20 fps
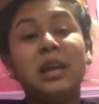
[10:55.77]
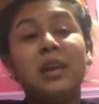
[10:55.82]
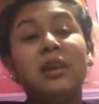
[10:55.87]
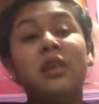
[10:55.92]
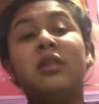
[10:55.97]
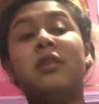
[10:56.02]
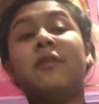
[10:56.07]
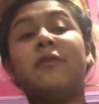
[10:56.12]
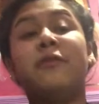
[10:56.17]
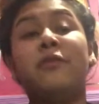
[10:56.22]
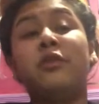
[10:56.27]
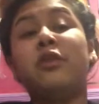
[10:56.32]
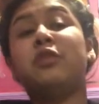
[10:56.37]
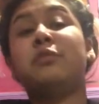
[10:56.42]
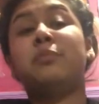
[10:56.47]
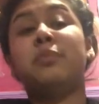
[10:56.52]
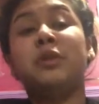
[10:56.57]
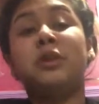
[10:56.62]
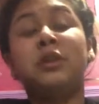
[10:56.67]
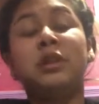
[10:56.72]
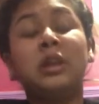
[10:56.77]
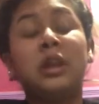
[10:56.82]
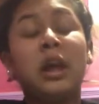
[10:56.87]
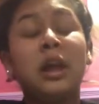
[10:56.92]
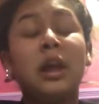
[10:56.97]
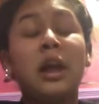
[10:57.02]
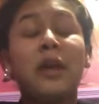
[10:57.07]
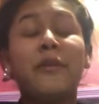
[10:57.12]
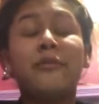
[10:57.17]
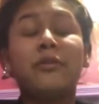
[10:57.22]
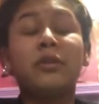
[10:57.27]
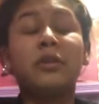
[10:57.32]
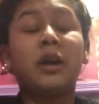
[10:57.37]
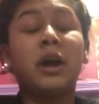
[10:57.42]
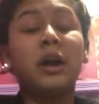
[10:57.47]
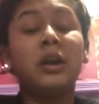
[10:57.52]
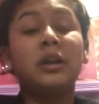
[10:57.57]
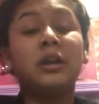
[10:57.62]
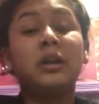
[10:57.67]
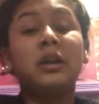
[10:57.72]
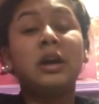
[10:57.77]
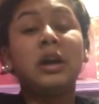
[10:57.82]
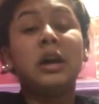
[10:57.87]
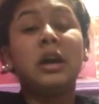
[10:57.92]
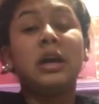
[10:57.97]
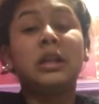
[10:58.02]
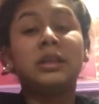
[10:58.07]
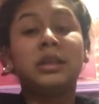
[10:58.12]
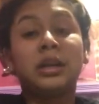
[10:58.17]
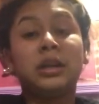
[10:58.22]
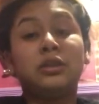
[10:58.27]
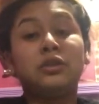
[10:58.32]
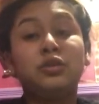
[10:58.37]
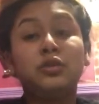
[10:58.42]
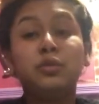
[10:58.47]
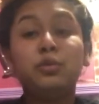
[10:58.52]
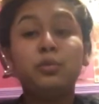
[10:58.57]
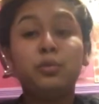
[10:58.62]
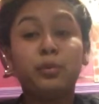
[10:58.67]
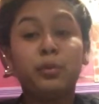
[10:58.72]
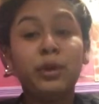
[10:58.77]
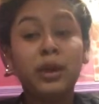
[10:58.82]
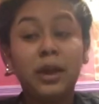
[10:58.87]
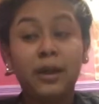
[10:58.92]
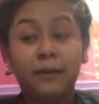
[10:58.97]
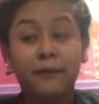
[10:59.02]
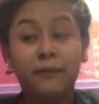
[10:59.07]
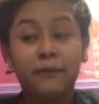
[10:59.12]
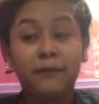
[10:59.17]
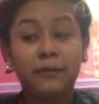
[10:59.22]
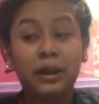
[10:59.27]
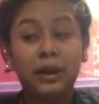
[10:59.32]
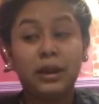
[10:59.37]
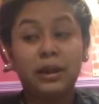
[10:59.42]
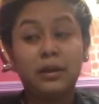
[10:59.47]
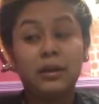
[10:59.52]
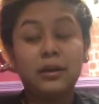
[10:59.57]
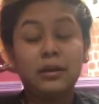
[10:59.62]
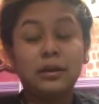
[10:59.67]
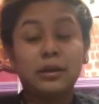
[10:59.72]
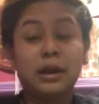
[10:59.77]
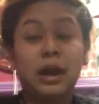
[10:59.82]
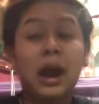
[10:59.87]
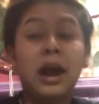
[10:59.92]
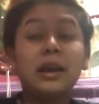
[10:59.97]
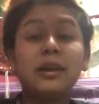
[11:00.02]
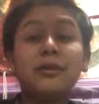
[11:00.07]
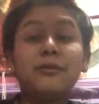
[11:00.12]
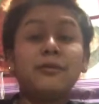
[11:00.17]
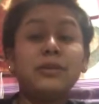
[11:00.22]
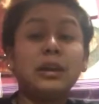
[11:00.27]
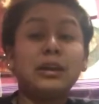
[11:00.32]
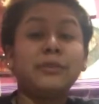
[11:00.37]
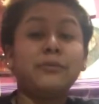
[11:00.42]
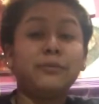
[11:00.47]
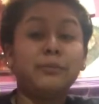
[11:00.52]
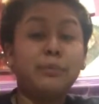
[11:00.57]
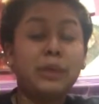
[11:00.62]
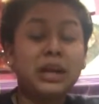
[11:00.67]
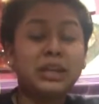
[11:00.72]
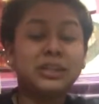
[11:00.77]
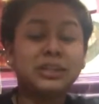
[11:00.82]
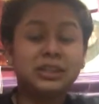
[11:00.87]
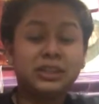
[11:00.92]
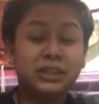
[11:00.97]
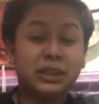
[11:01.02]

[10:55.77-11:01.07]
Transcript: he's the first person I ever gotten a tattoo with like kind of like a matching